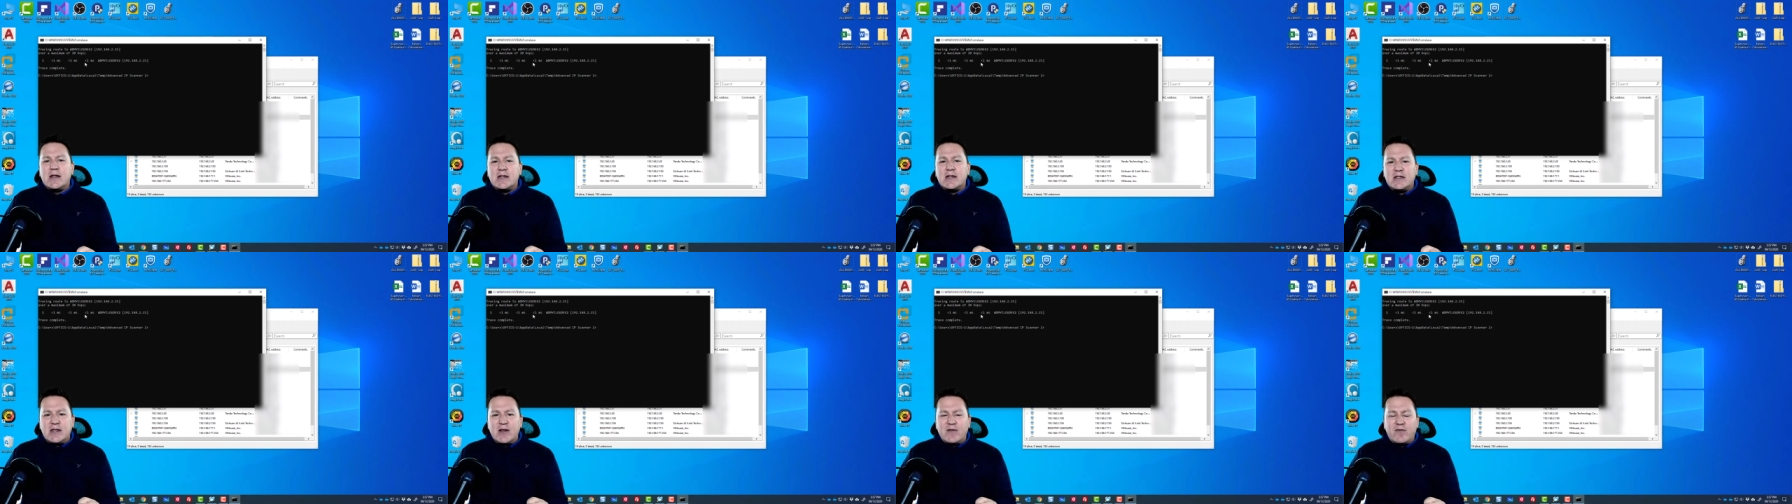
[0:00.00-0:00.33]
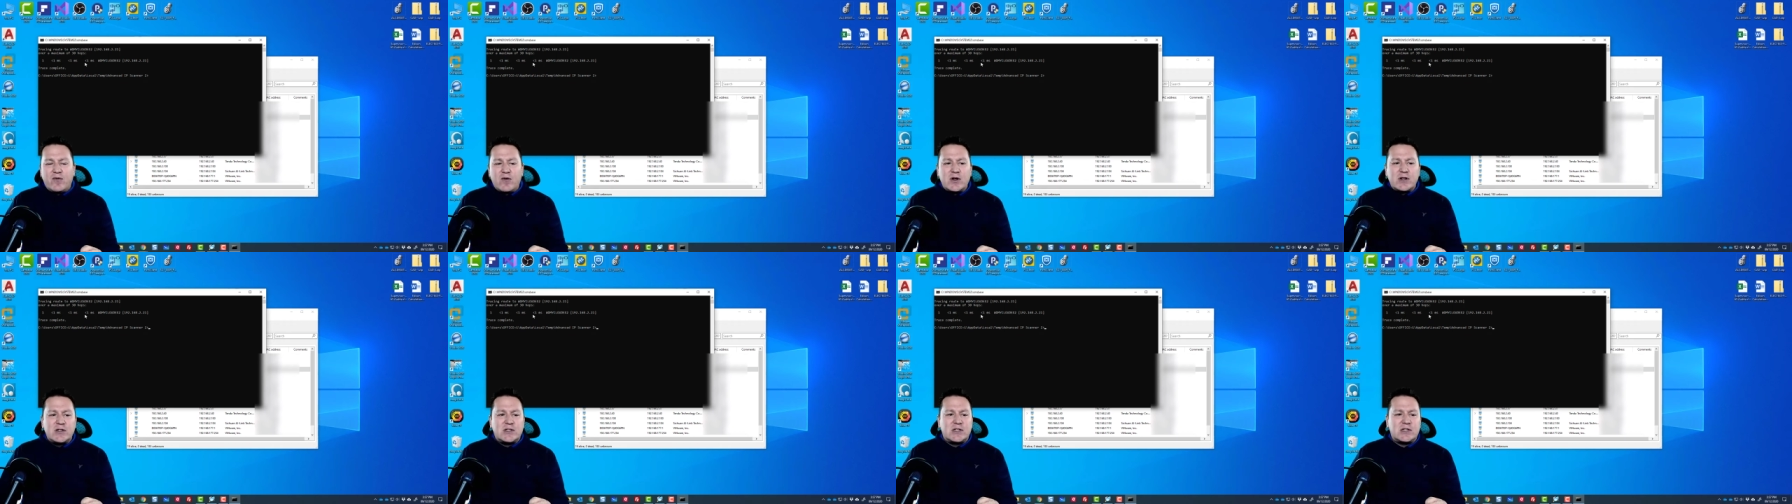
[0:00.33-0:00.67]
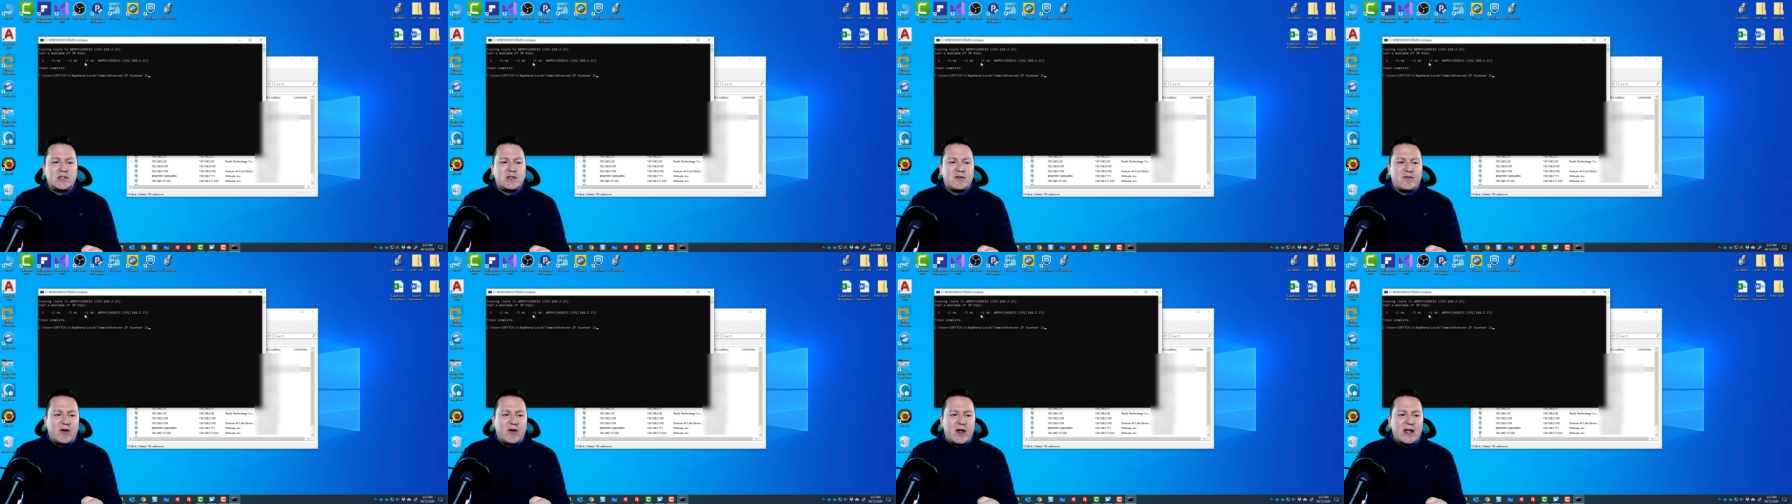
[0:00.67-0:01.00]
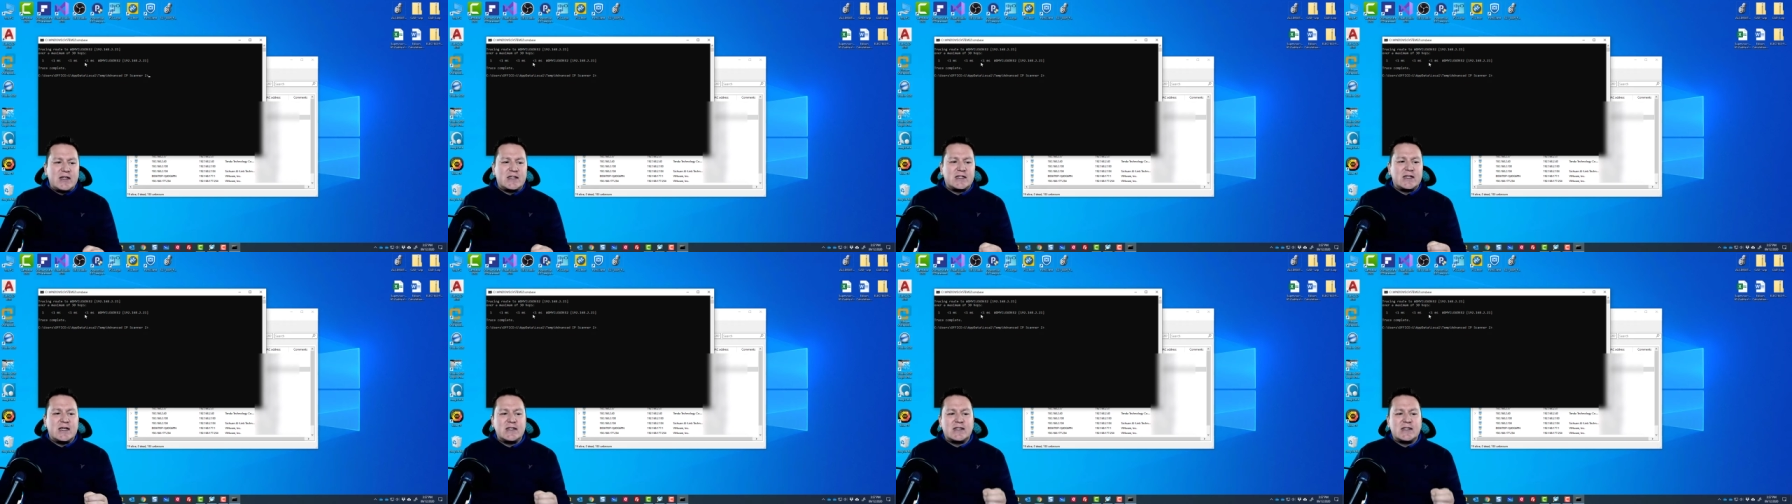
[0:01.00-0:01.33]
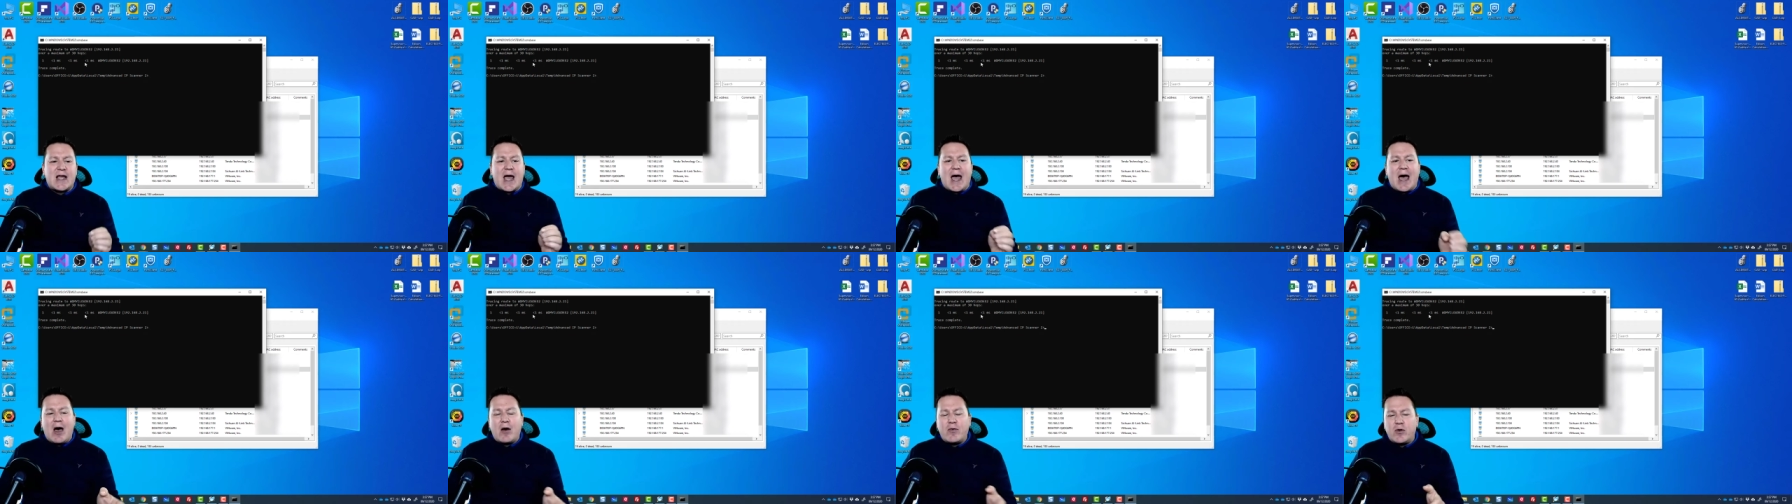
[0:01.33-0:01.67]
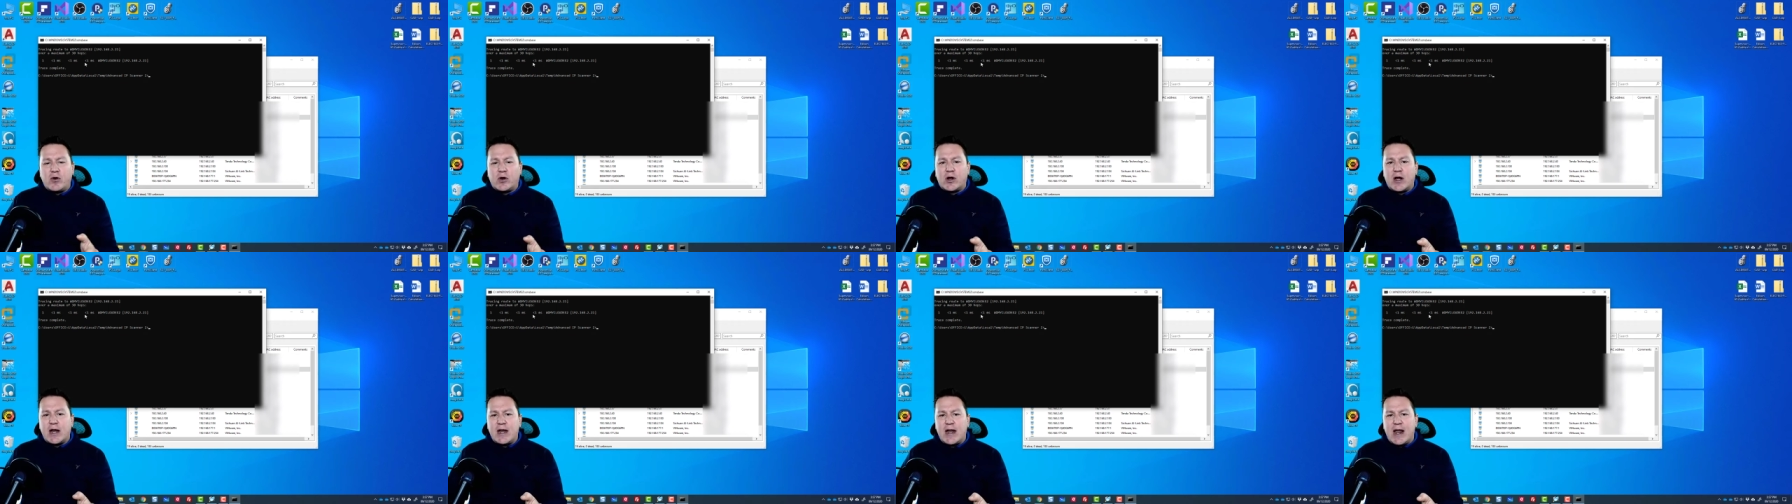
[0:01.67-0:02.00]
different devices, how they're
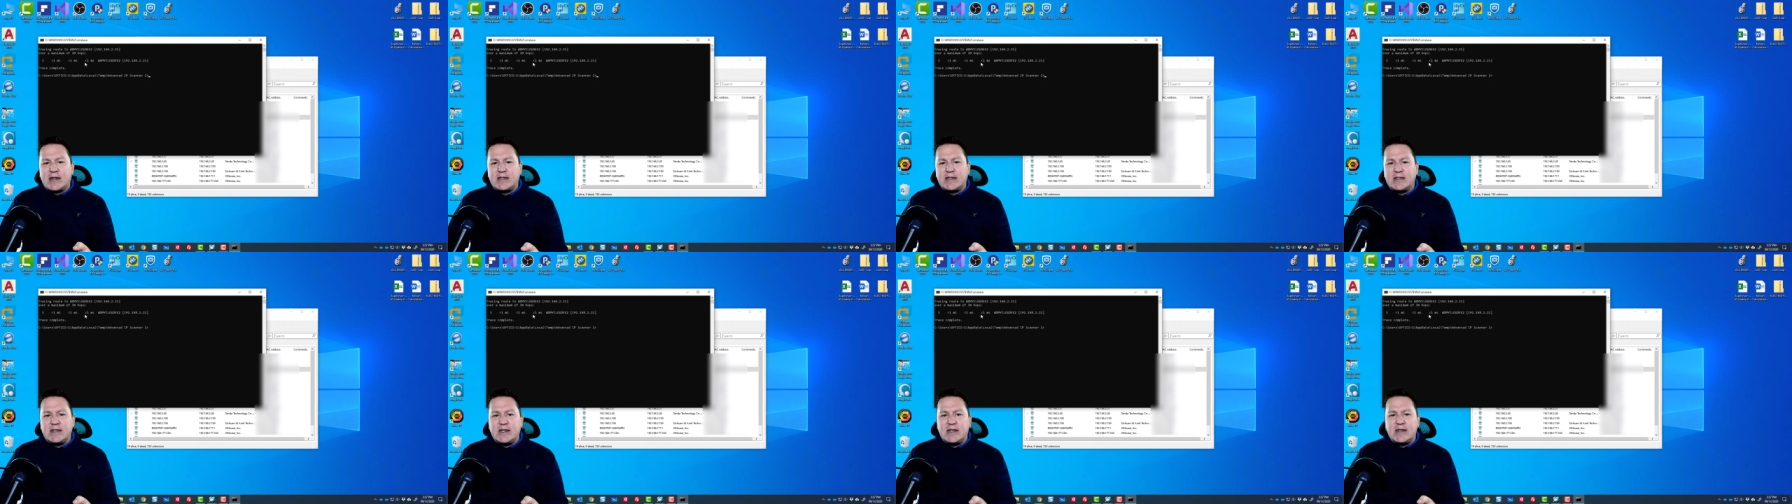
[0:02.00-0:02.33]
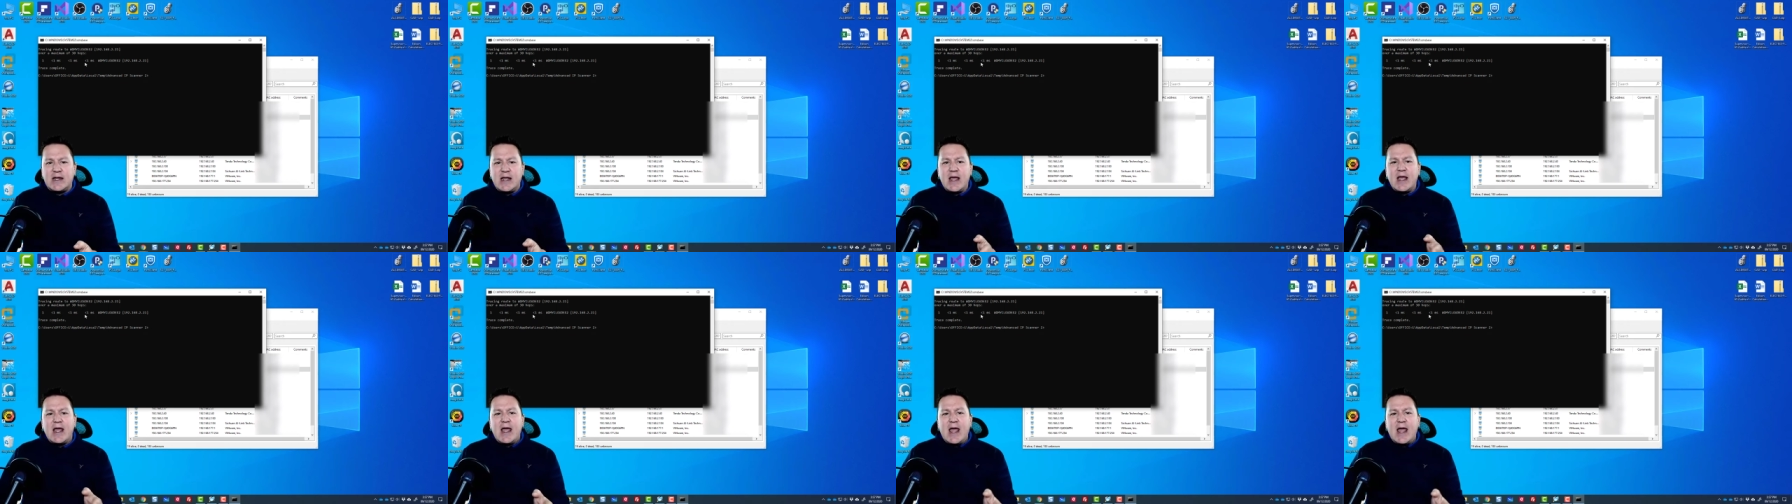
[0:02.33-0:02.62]
connected,